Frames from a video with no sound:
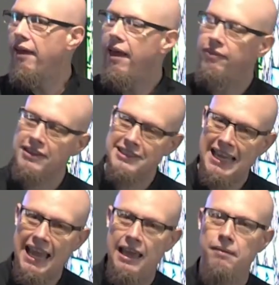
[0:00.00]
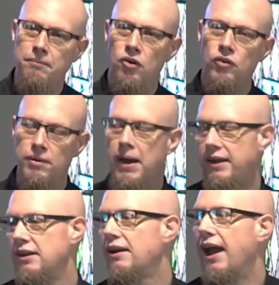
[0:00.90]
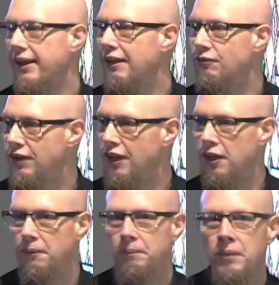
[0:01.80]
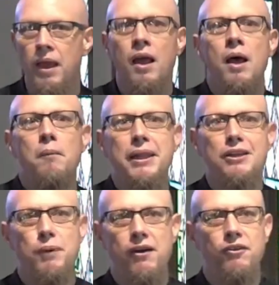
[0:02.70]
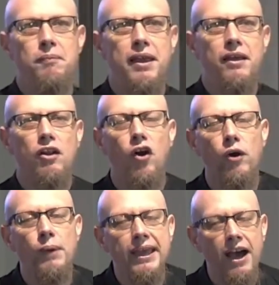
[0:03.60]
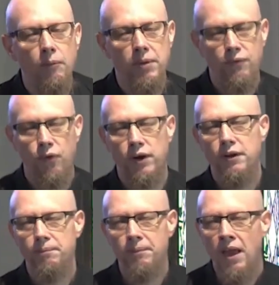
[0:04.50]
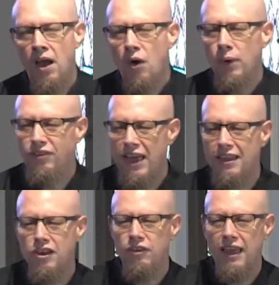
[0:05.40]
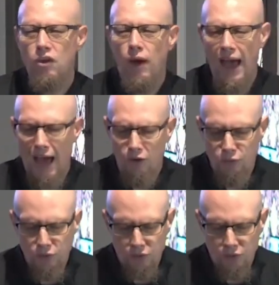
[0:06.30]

And the same reminder I give to you. Please pray with me. Lord, we come before you. We thank you that you have